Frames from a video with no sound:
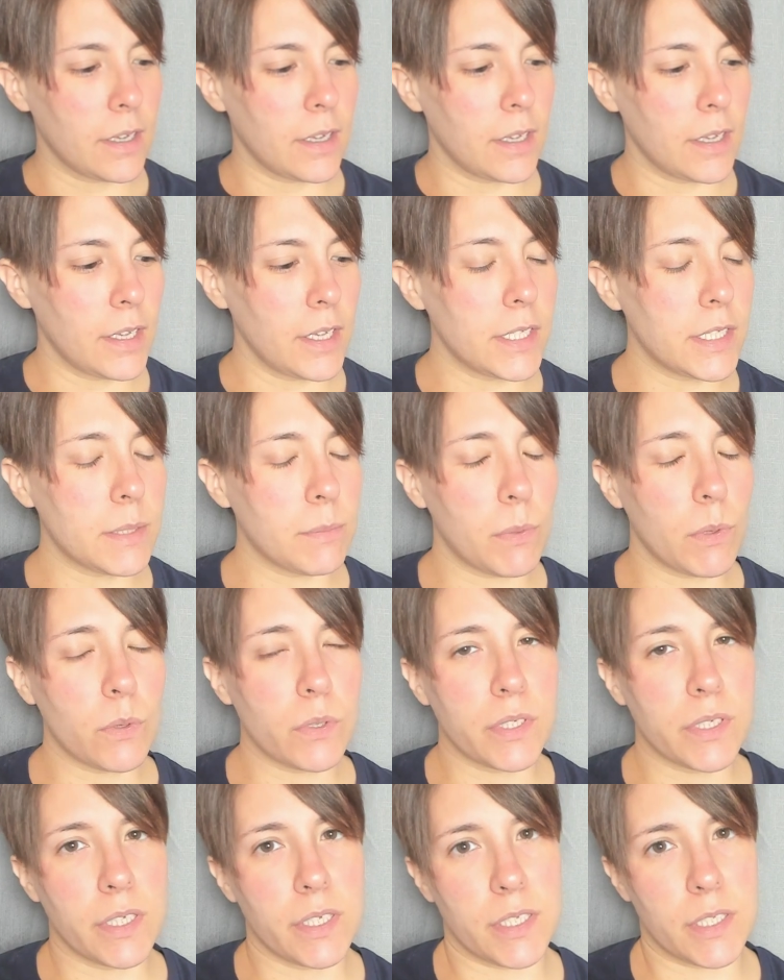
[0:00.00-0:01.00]
He spoke
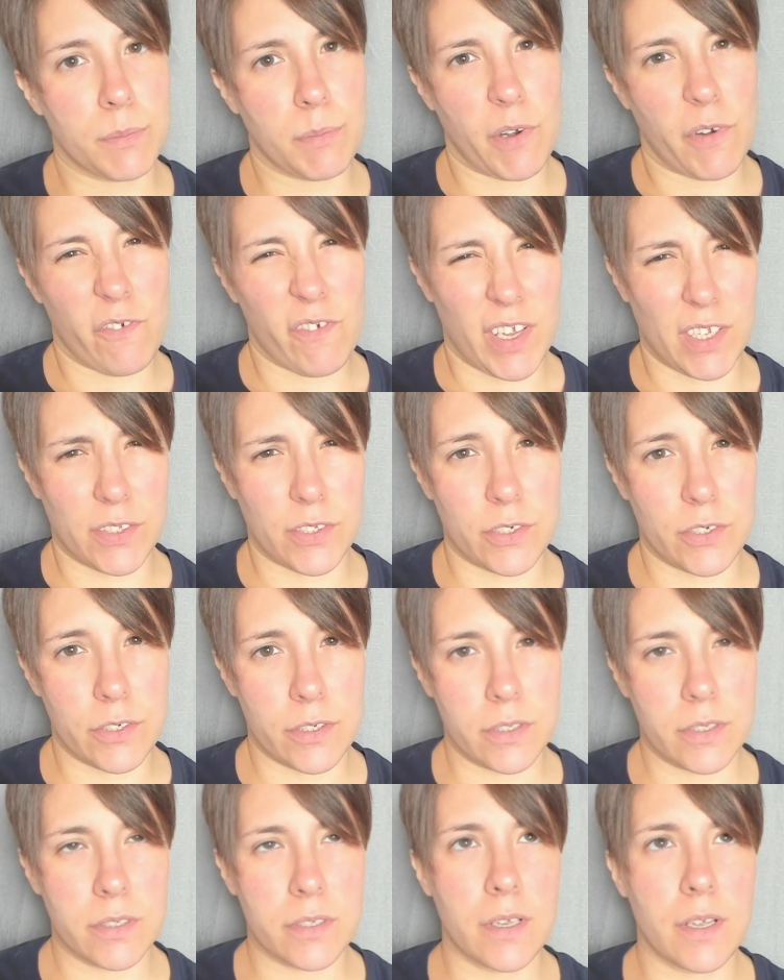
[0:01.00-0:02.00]
to his
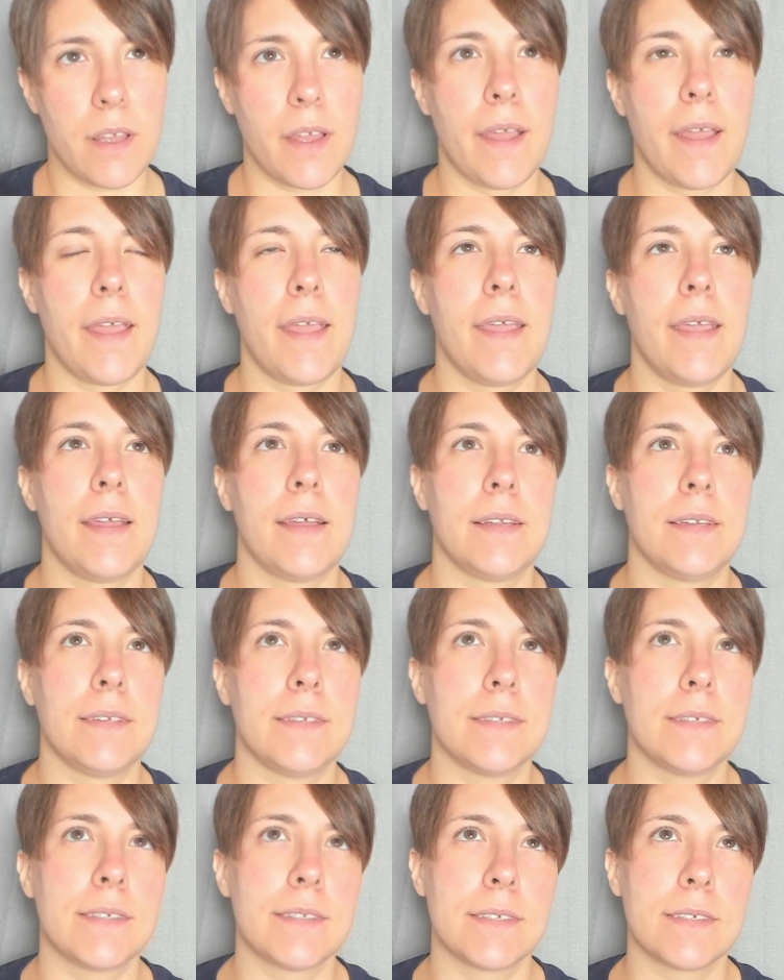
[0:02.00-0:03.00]
professors,
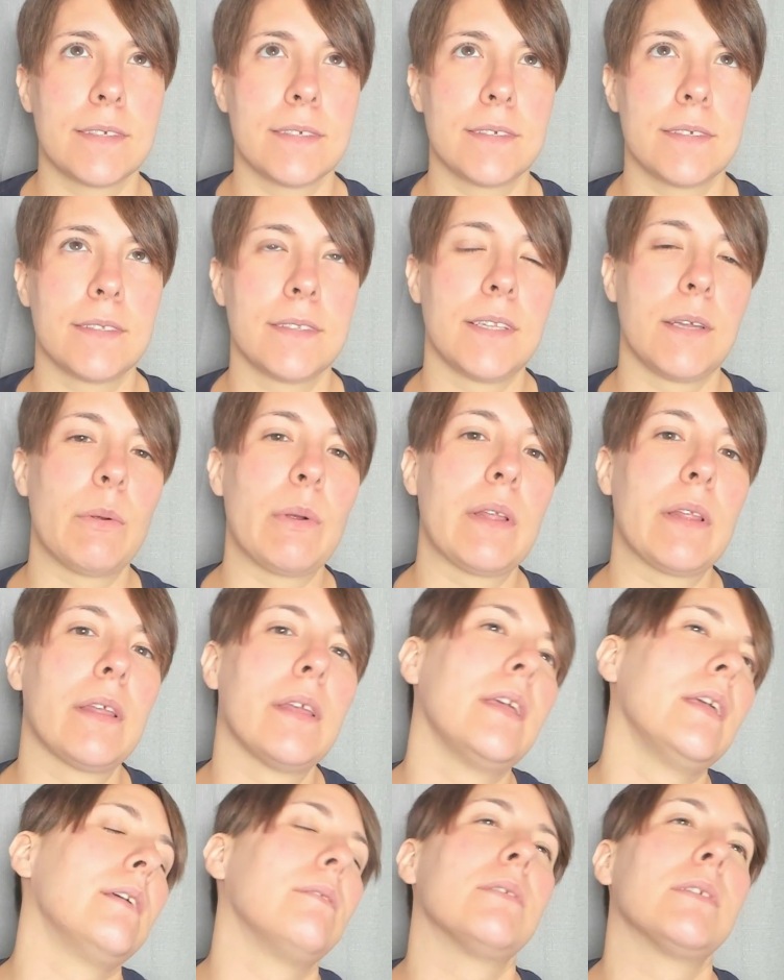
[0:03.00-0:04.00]
and they were,
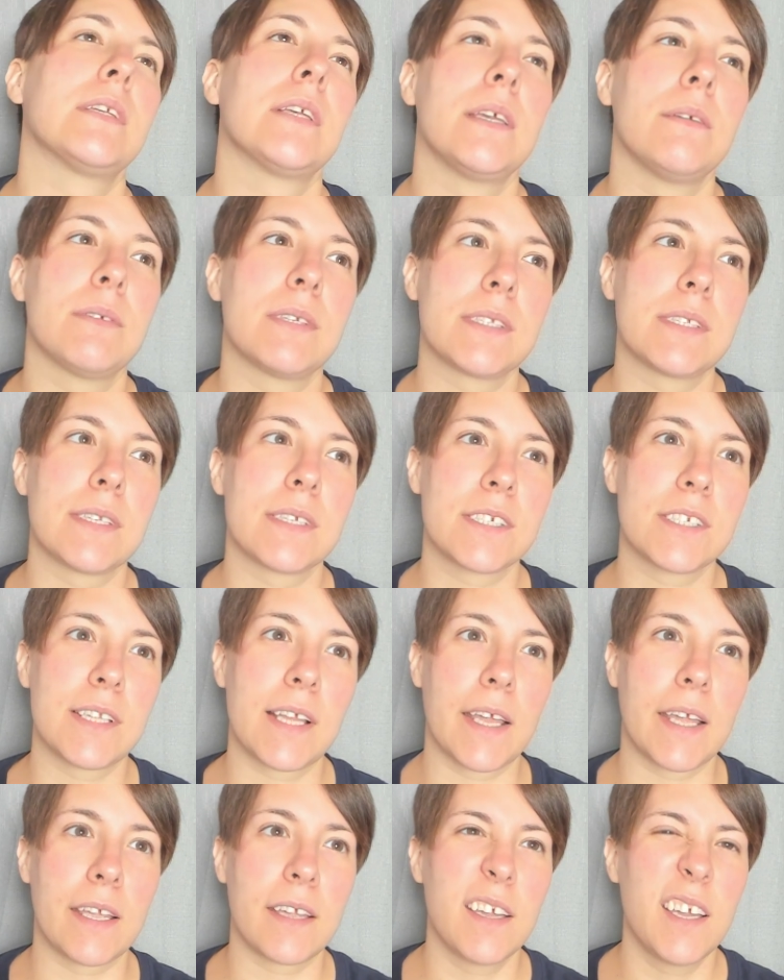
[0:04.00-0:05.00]
he, he was such
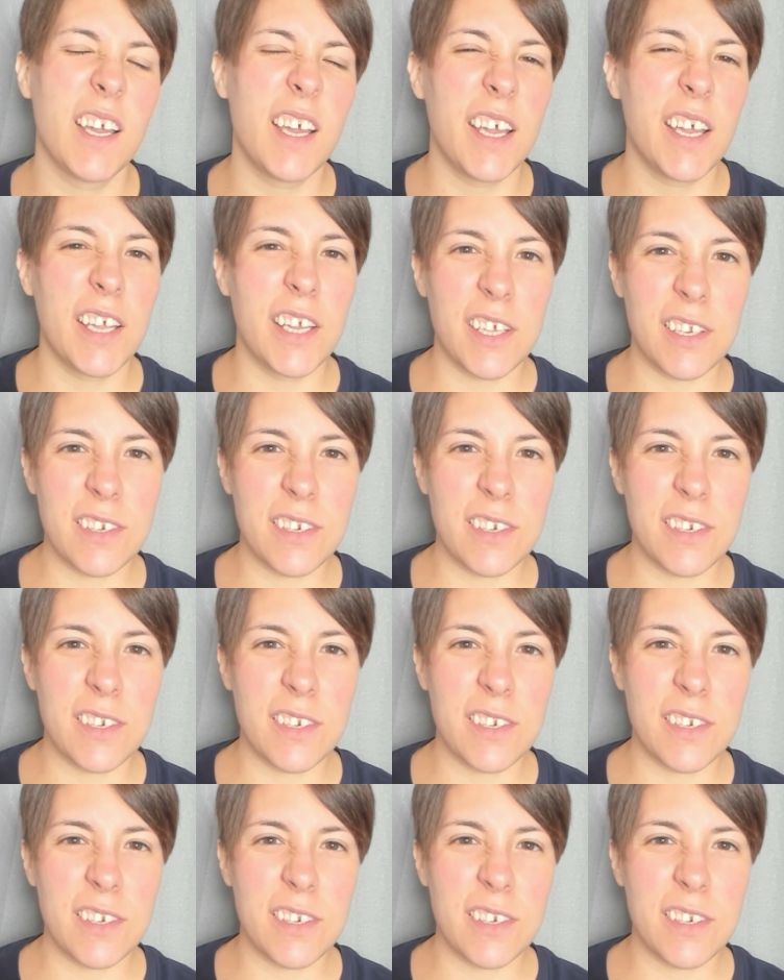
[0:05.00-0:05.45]
like, you